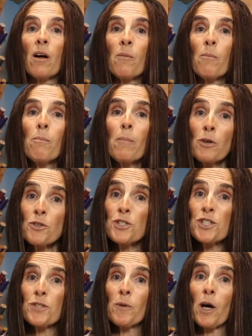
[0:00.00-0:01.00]

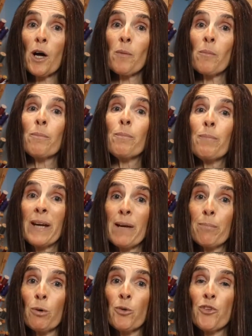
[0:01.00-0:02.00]
Most
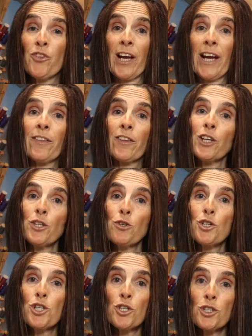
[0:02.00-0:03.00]
people say that you
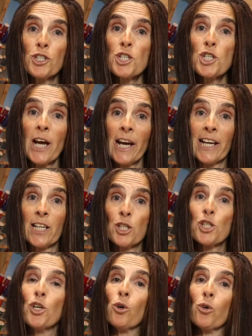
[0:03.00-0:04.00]
should
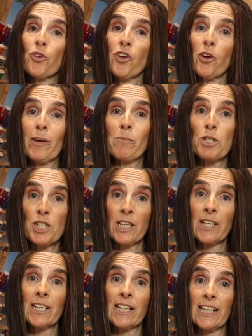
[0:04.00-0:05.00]
change your sewing
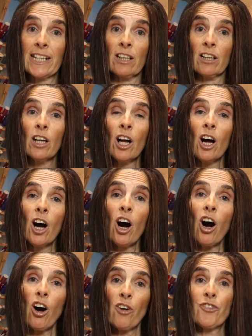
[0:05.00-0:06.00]
machine needle
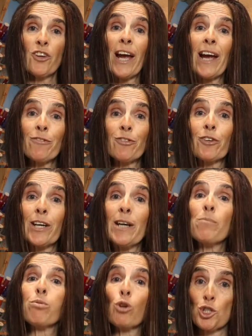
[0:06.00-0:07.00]
after every
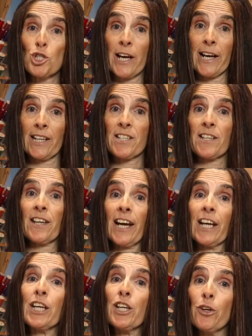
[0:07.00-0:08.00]
project
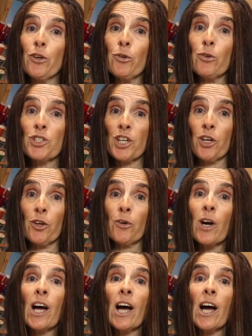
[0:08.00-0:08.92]
that you do.